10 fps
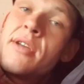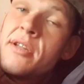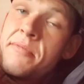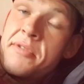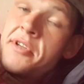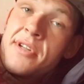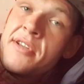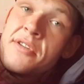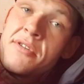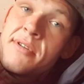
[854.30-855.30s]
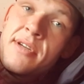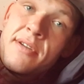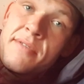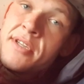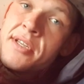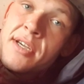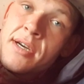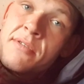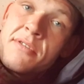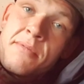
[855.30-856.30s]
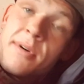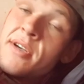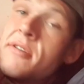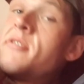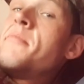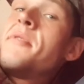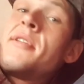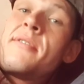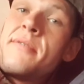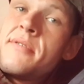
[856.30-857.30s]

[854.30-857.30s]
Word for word: don't particularly enjoy it, I dig holes, but I earn good money.